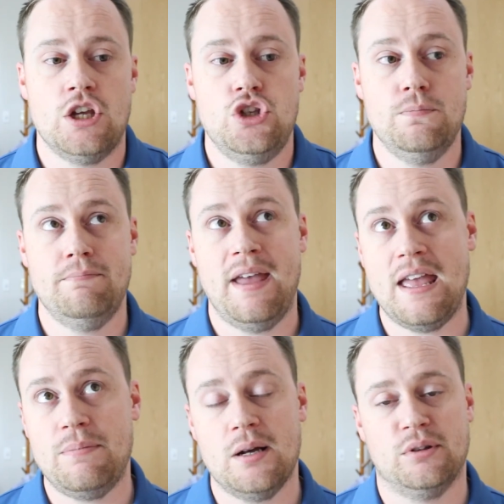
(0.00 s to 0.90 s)
You
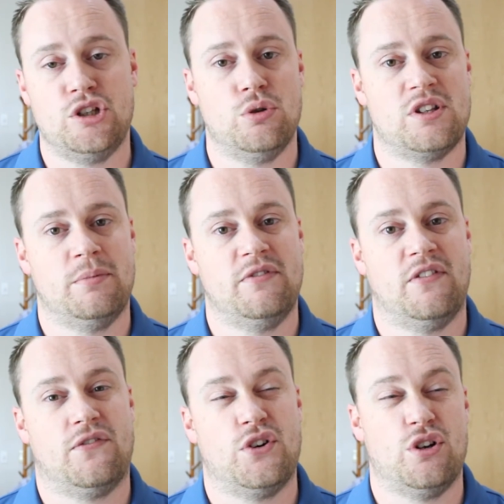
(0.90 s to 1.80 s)
may be able to use some of
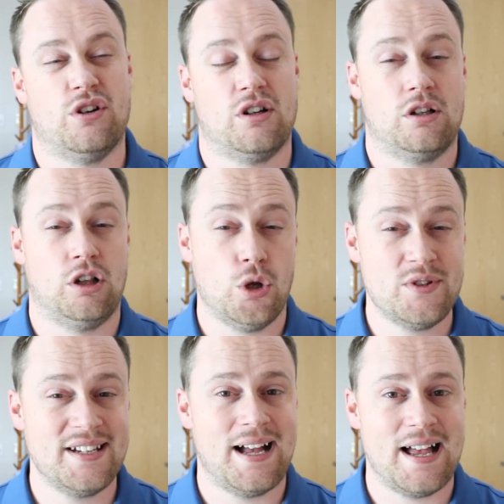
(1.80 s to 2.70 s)
it for your
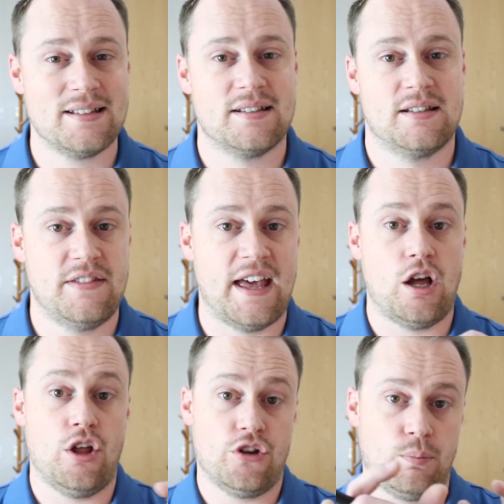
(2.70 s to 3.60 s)
closing costs, that
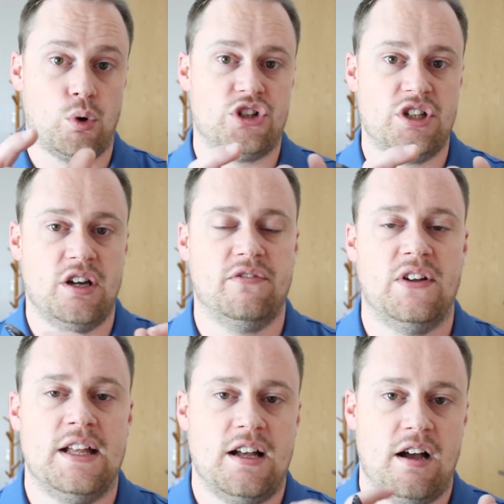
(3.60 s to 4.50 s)
other portion of
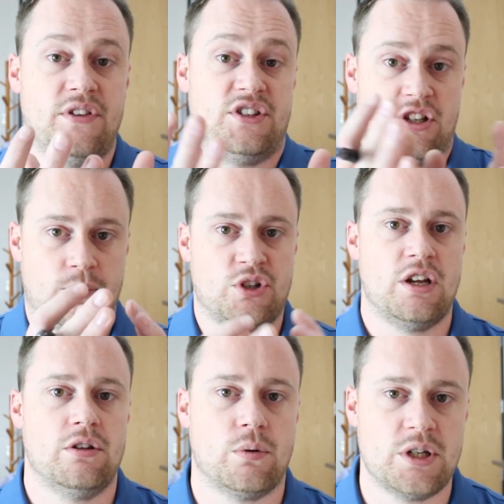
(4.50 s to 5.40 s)
the
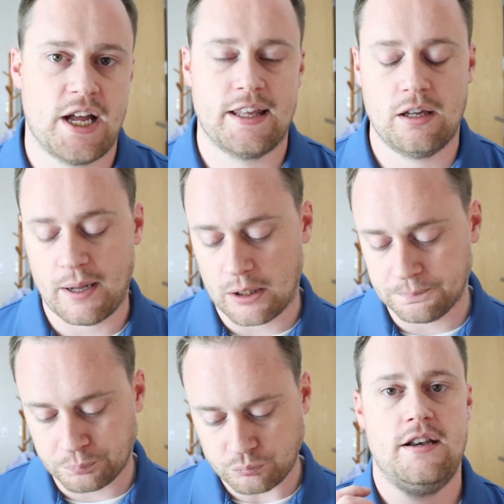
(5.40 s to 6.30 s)
6% that we're talking about.
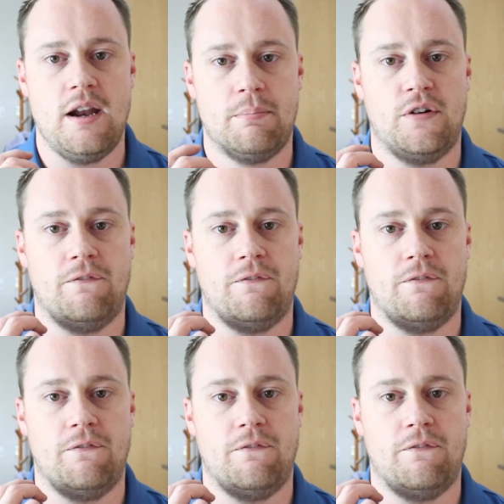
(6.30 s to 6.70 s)
Number